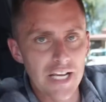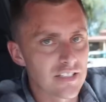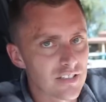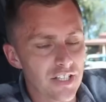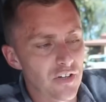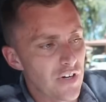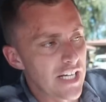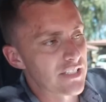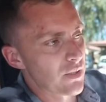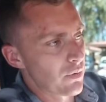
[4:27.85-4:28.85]
basically a
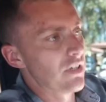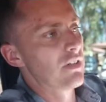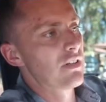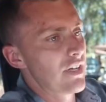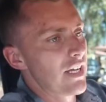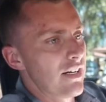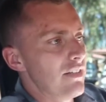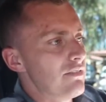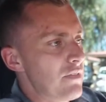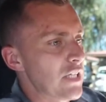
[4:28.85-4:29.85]
racing wheel,
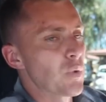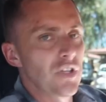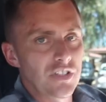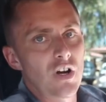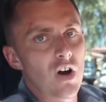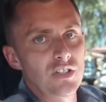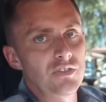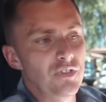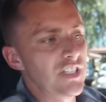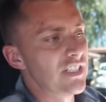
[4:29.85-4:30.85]
and that's what these
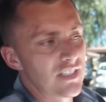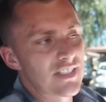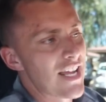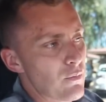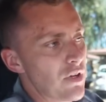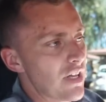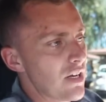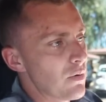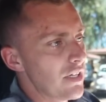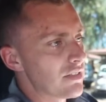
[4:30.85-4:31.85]
cars really just came with
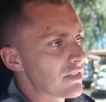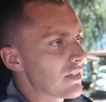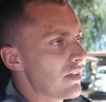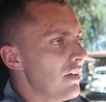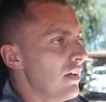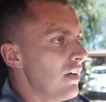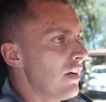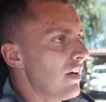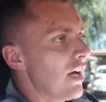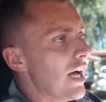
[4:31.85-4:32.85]
anyways.
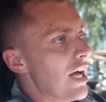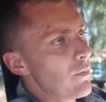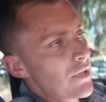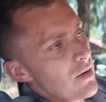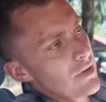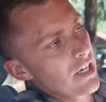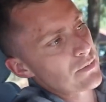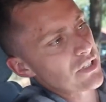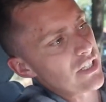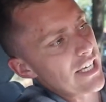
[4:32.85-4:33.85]
Coming up
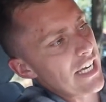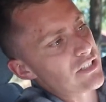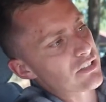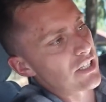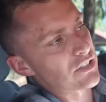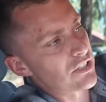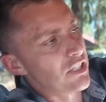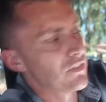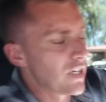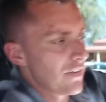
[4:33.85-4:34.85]
to the gauge cluster,
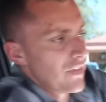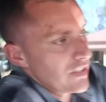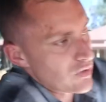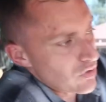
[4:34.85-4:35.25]
you've got these